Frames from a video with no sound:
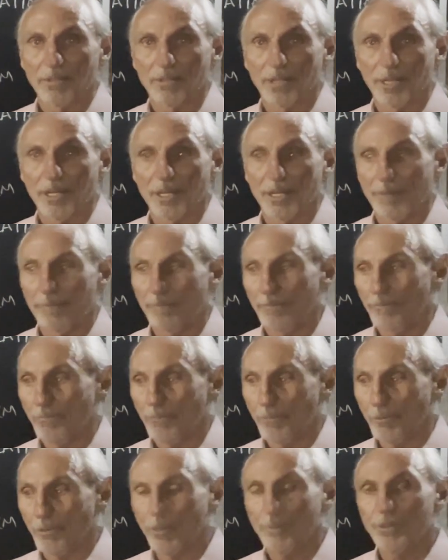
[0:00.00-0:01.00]
Um,
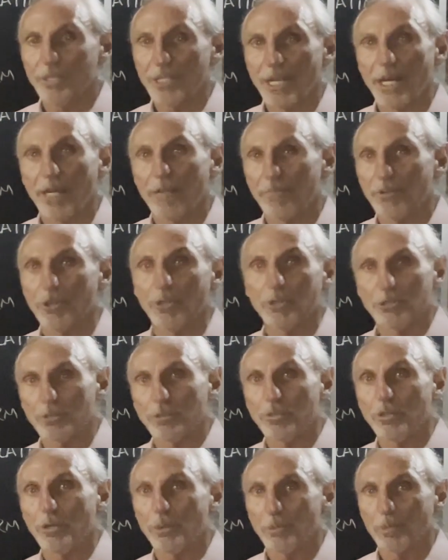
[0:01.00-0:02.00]
room sound, no,
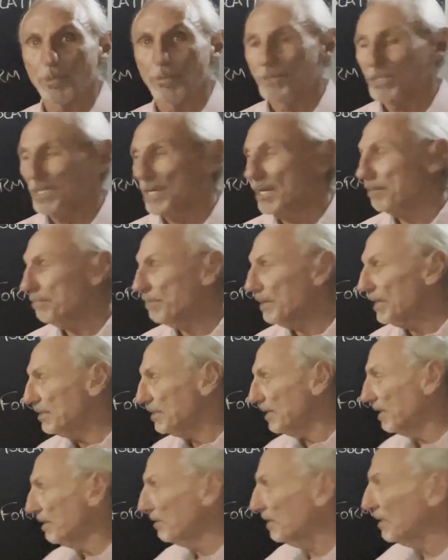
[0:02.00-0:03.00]
no room sound,
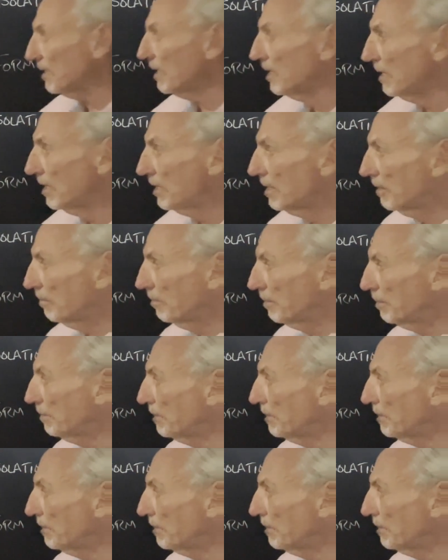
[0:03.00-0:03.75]
basically, would